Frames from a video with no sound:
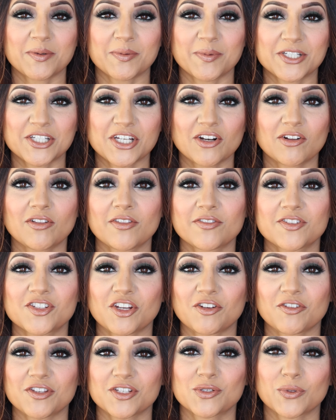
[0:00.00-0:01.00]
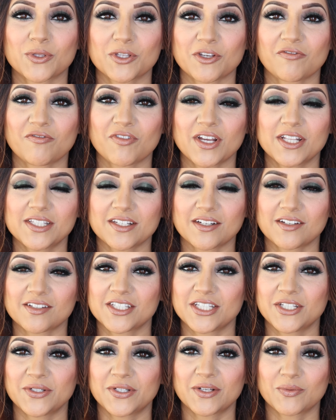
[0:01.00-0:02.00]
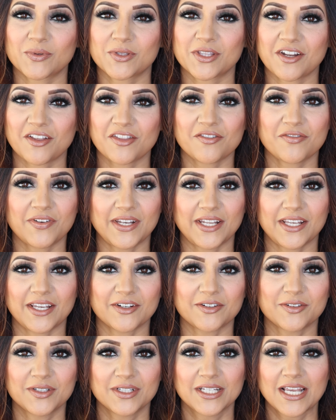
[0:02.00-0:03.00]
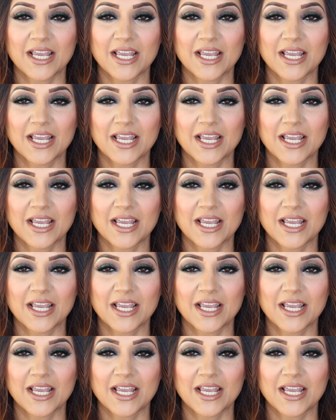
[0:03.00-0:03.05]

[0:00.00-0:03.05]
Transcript: to my channel and share this with your friends, and I'll see you again with another video.